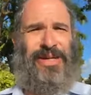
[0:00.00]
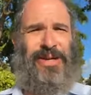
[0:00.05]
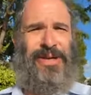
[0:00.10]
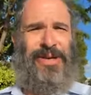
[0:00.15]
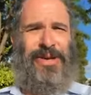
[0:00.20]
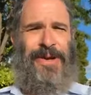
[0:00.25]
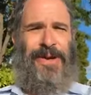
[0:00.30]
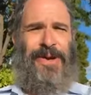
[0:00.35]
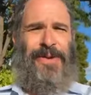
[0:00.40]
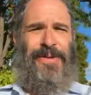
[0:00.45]

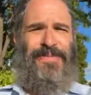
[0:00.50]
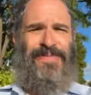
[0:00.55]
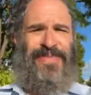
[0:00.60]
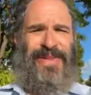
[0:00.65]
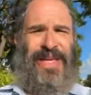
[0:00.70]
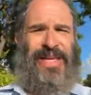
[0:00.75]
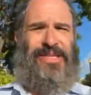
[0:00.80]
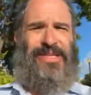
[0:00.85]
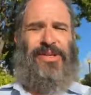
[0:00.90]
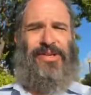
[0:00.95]

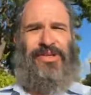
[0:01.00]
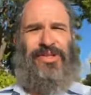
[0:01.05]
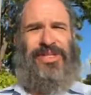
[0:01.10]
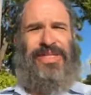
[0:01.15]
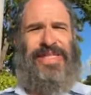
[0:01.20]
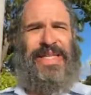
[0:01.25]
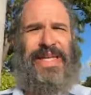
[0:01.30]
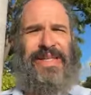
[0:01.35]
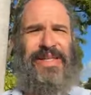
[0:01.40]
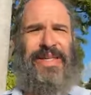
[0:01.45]
And so
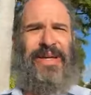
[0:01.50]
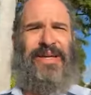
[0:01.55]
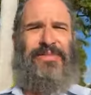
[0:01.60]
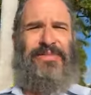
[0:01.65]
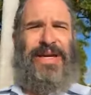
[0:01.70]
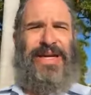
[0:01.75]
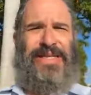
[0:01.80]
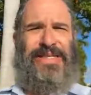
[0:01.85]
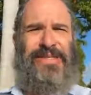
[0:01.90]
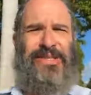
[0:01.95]
she sent out
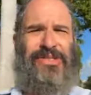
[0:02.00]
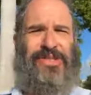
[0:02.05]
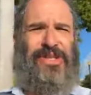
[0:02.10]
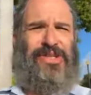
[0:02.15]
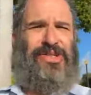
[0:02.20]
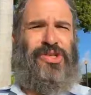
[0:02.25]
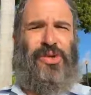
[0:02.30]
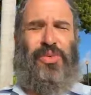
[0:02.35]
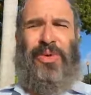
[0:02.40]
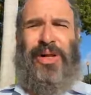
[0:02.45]
a message
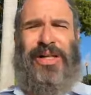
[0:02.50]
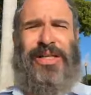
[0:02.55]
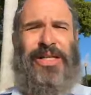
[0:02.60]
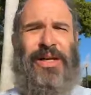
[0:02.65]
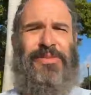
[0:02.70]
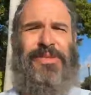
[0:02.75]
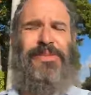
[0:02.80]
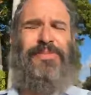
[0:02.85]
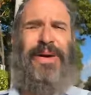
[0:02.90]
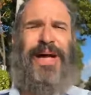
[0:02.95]
that she
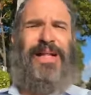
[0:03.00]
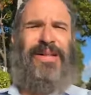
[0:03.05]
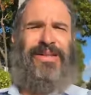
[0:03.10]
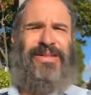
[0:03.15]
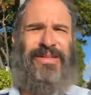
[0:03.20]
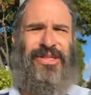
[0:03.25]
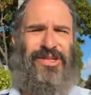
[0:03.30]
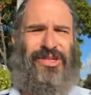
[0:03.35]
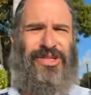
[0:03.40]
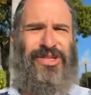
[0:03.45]
welcomes
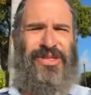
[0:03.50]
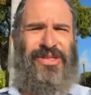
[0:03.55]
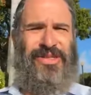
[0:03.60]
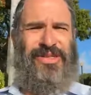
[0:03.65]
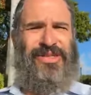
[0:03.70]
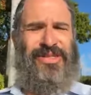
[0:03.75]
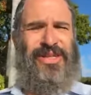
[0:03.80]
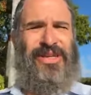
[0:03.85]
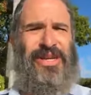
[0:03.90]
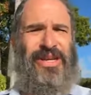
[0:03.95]

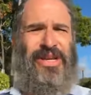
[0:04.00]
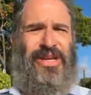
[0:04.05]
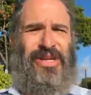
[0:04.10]
politicians